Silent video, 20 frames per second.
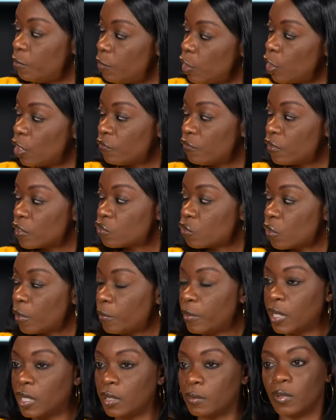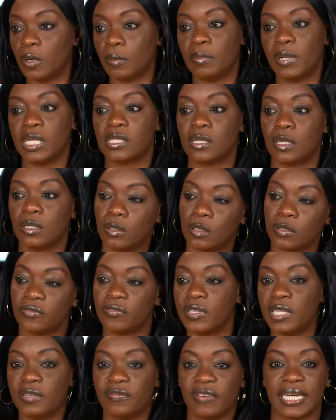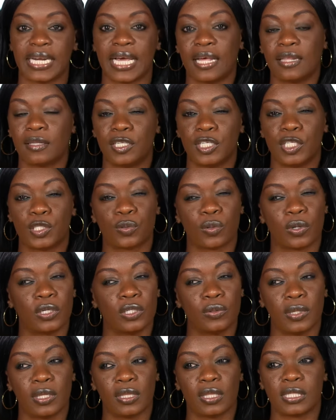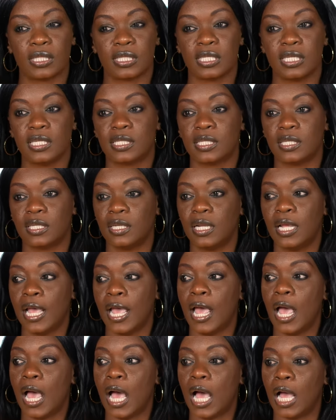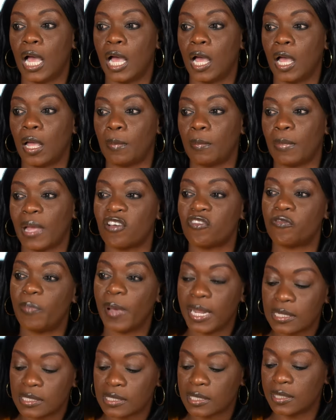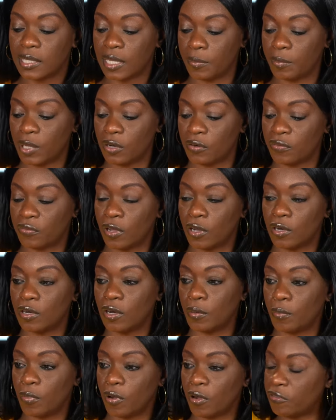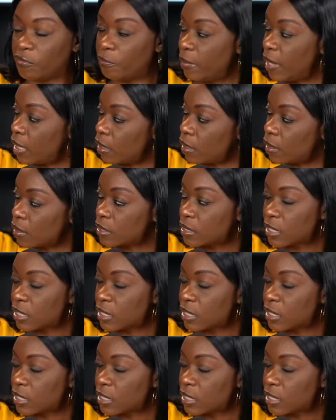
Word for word: nervous for a bit, mm-hmm. but based on how the field event athletes were doing this season, um, I've penciled them in for a number of medals.